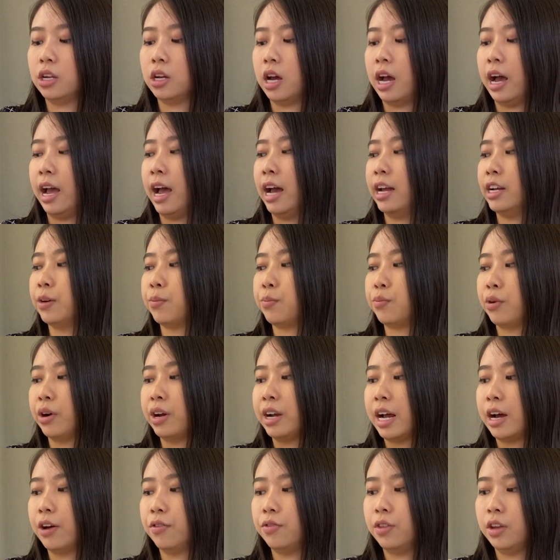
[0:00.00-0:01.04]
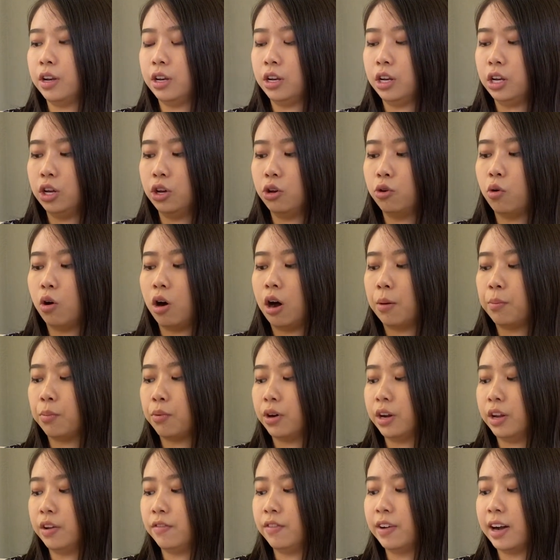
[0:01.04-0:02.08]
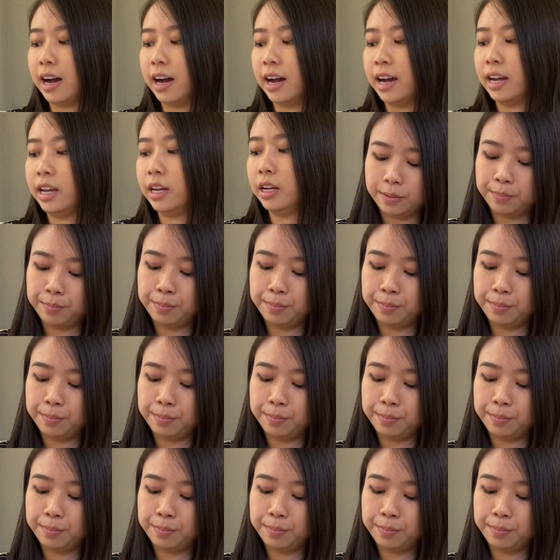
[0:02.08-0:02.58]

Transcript: I had to print out the new operative guide.